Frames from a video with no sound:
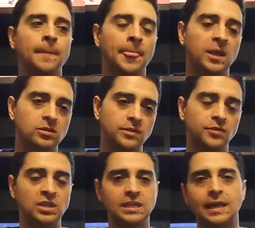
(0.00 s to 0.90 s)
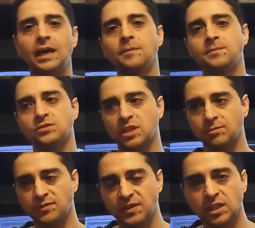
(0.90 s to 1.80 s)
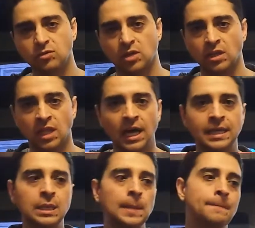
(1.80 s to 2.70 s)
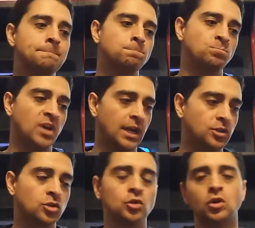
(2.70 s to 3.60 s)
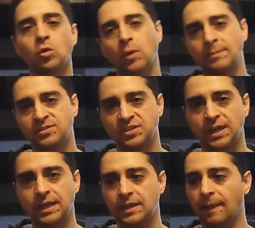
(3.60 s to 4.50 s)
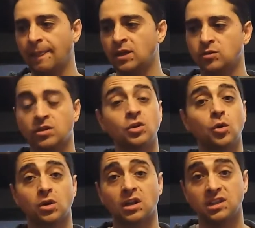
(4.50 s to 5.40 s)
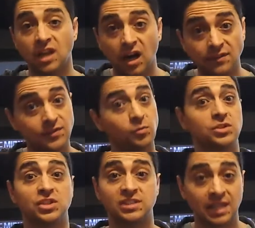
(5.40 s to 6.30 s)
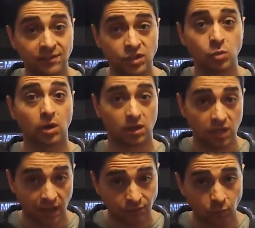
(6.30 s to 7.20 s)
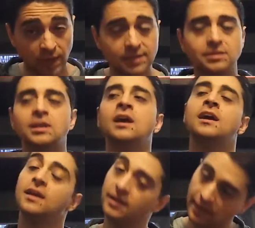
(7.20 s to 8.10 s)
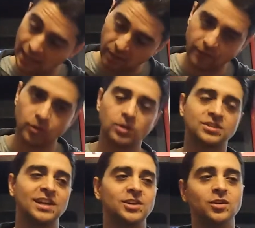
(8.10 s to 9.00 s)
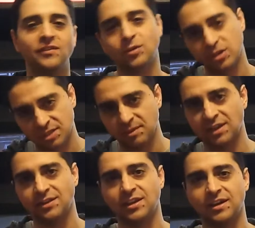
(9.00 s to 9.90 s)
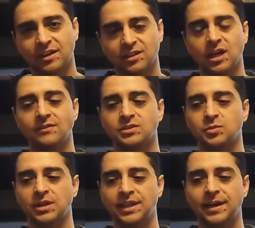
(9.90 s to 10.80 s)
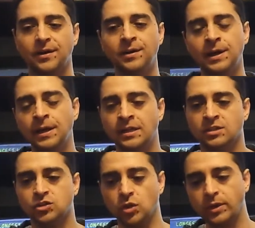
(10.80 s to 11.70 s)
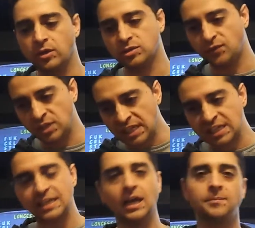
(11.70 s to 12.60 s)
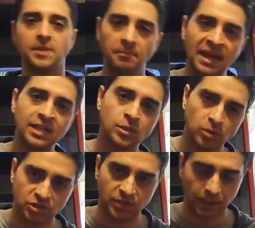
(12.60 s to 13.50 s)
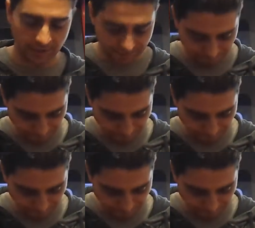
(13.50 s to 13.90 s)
He goes, if you need help, there's a couple of videos online. You can go to a website, you know, you can go to KLOV, which I never knew what KLOV was. Now, of course I do. Of course I'm on KLOV as well now. So he goes, if you need any help, the manual, it's there.